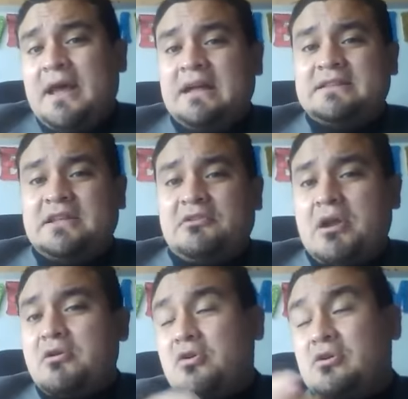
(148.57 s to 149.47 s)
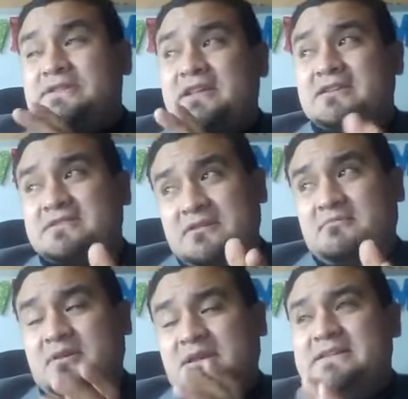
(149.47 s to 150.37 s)
and the narrator considers
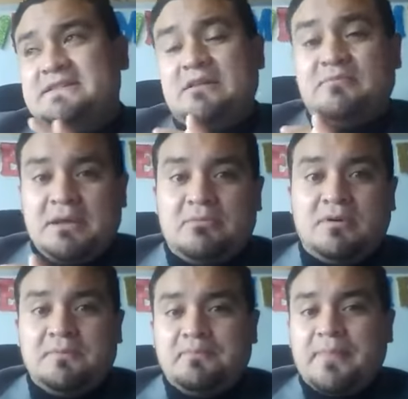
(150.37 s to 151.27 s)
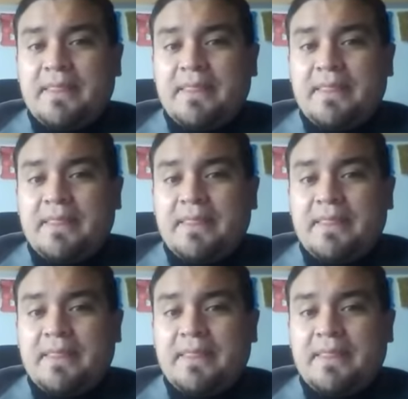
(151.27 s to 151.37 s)
himself evil.